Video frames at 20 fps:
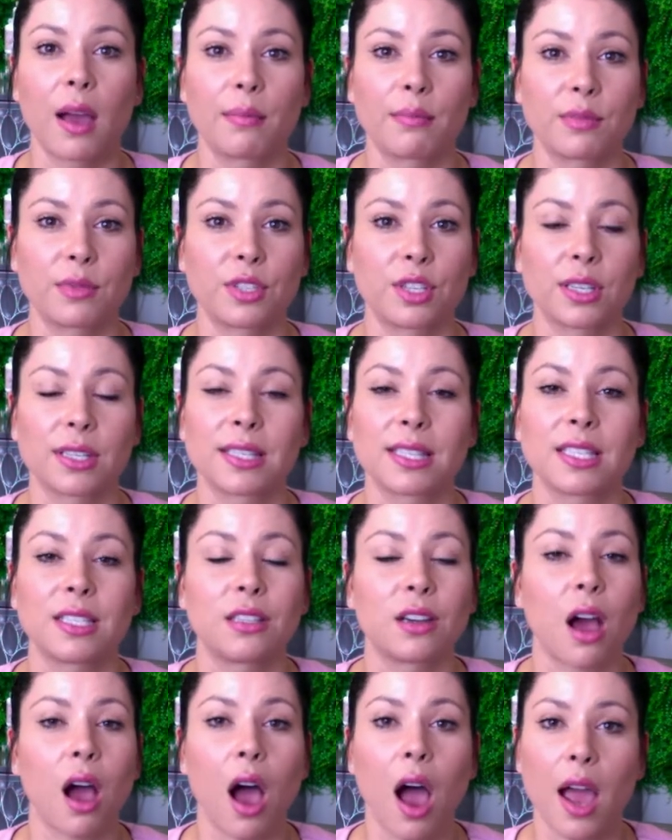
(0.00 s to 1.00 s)
just
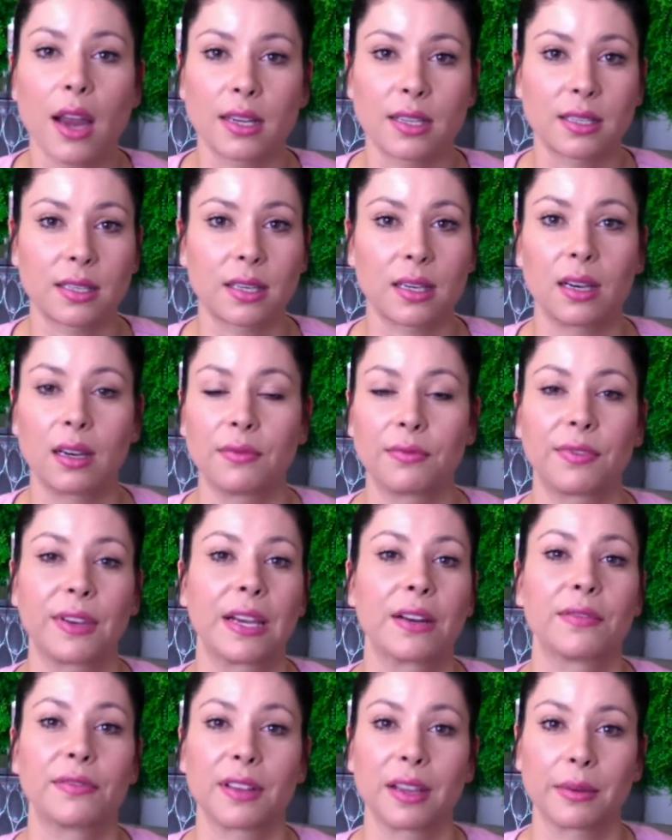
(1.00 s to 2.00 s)
not
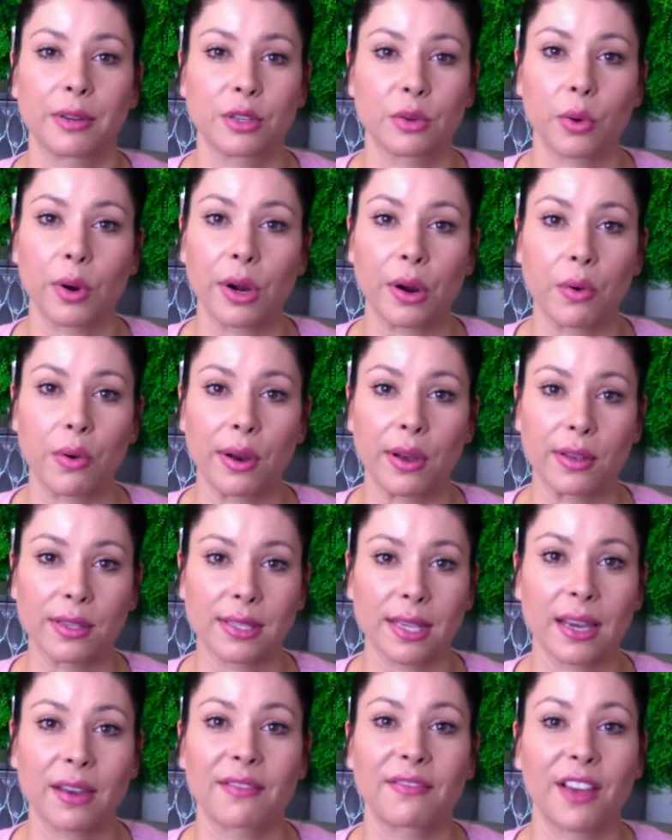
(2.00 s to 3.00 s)
inflammatory oils
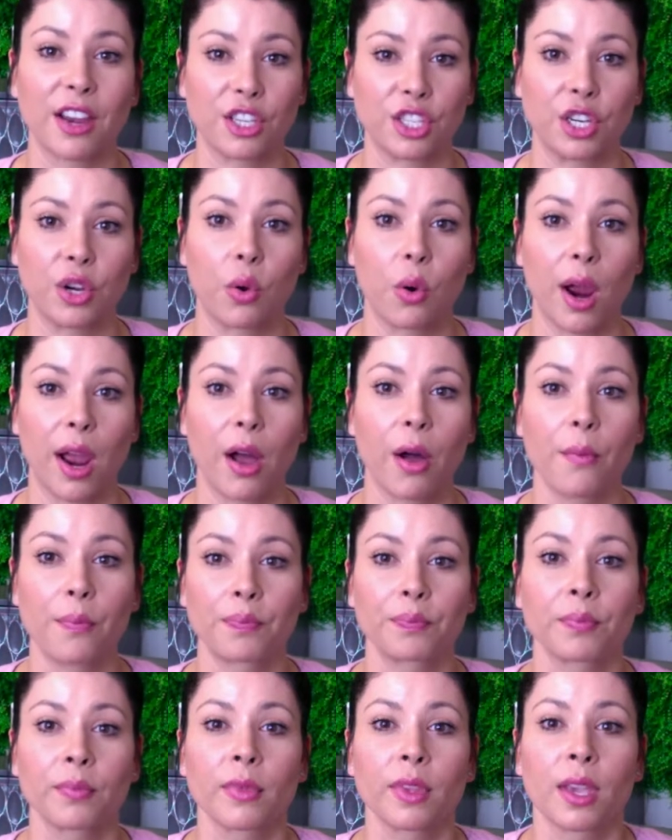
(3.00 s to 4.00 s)
like veggie oil.
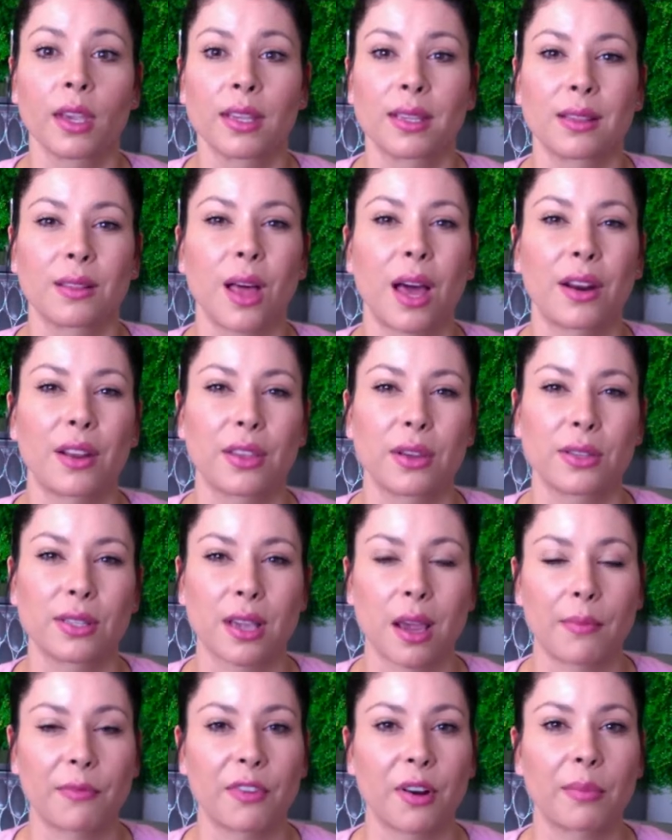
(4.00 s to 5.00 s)
A lot of those
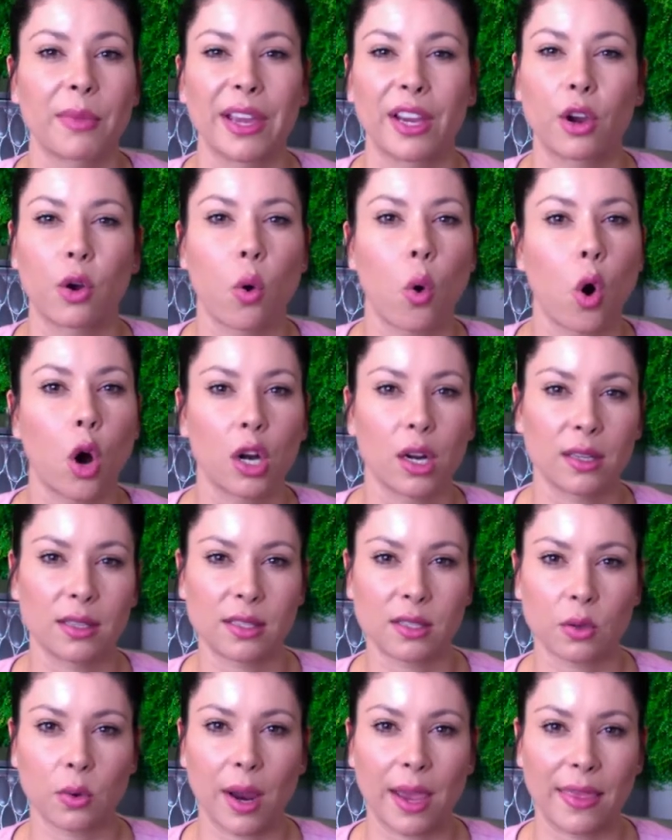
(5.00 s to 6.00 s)
come from like corn and
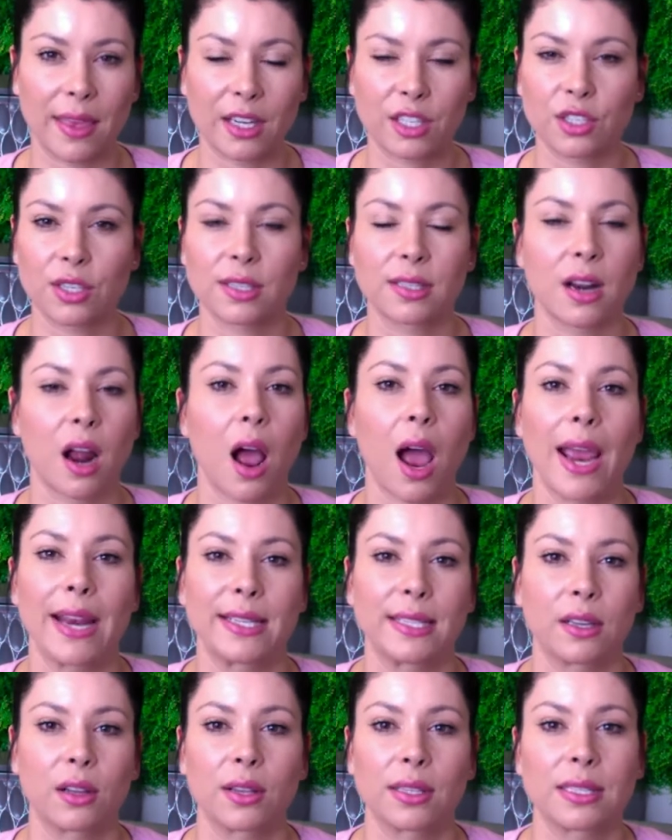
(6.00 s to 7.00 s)
soy. That's just not
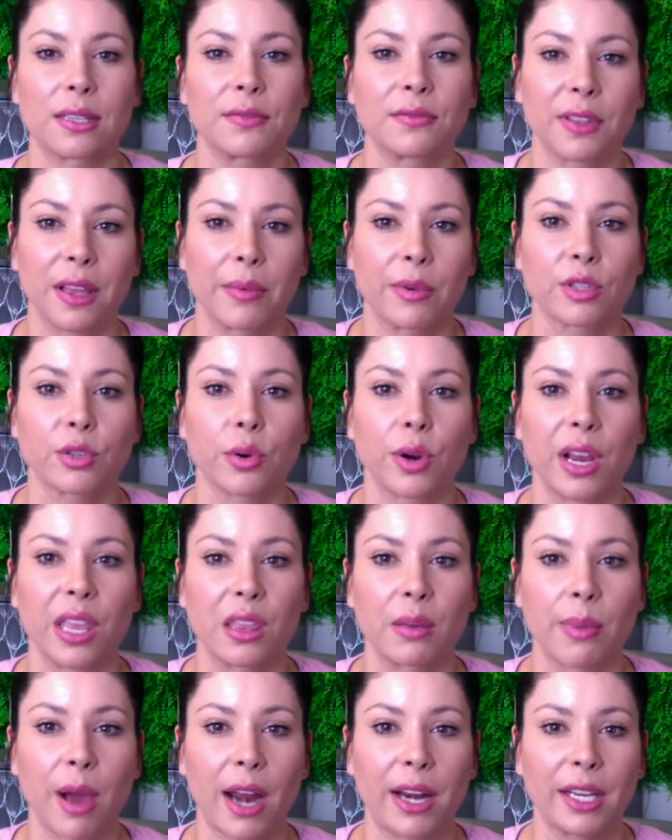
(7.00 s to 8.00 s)
ideal. It's inflammatory in
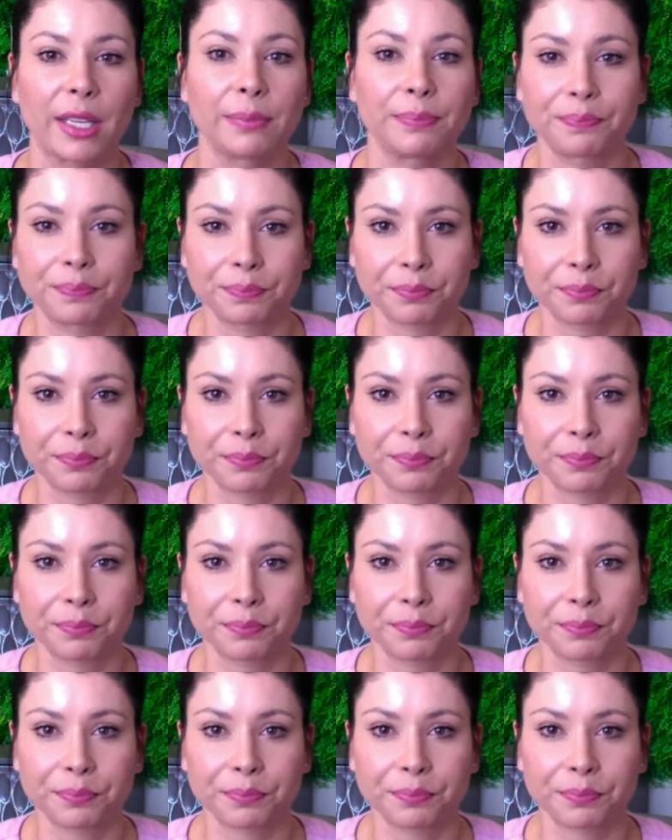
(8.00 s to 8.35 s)
the body.